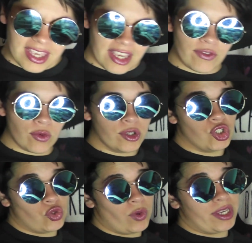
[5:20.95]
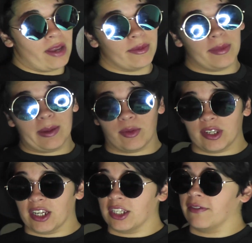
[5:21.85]
If you enjoy Yami being
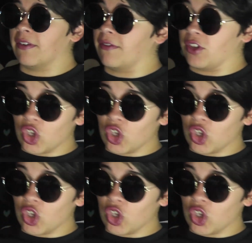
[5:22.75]
protective of